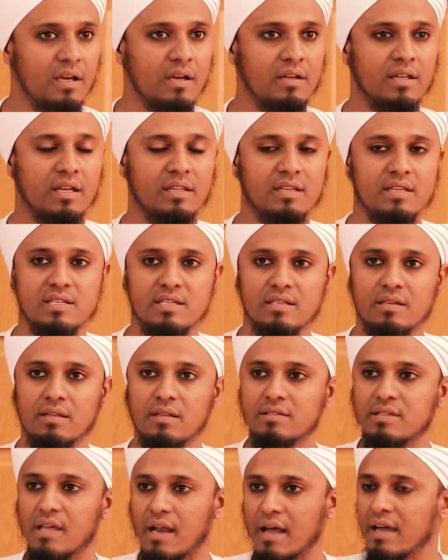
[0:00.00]
that is
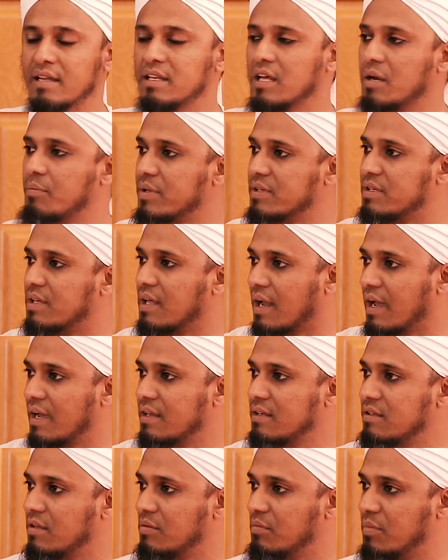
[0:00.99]
dried up and
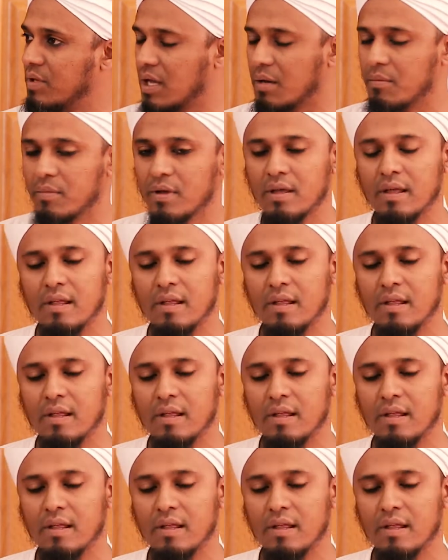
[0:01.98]
grinded and become.